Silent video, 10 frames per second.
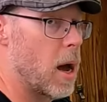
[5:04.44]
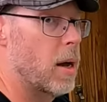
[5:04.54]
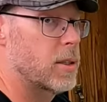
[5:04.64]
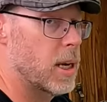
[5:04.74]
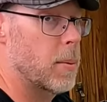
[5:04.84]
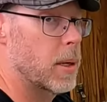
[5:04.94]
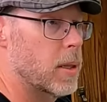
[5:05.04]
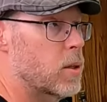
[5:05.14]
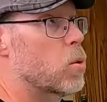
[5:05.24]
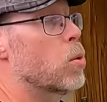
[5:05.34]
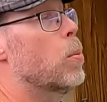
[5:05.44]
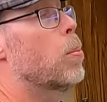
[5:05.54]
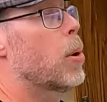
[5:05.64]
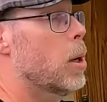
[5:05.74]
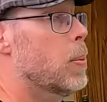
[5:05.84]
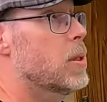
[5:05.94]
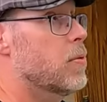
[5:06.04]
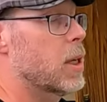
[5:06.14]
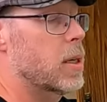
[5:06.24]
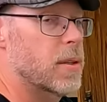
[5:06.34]
not jamming this through
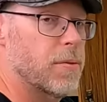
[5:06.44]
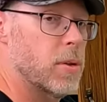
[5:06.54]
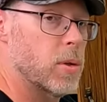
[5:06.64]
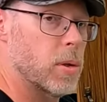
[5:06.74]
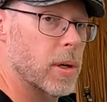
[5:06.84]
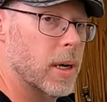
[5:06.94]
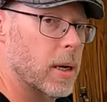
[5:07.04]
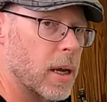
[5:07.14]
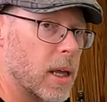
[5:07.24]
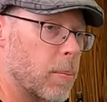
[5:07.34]
purposefully, because if you do, you're going to kind of